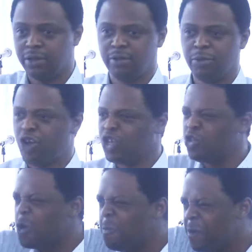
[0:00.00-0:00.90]
Because
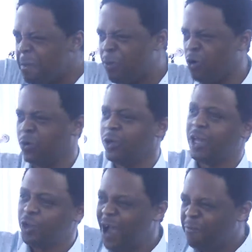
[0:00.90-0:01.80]
you people,
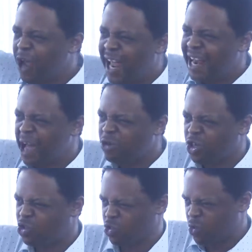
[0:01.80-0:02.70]
you have not allowed
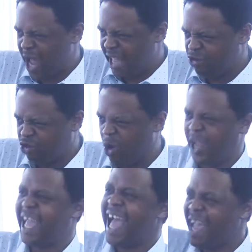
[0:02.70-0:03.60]
us to
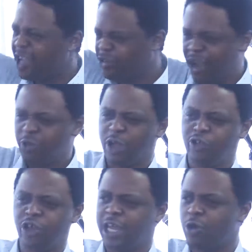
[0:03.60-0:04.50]
enjoy, and you're trying to
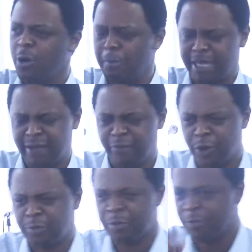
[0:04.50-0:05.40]
enjoy. You know, go better for
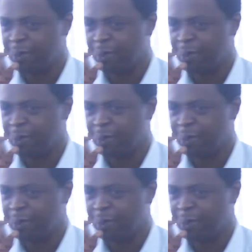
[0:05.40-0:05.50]
you people.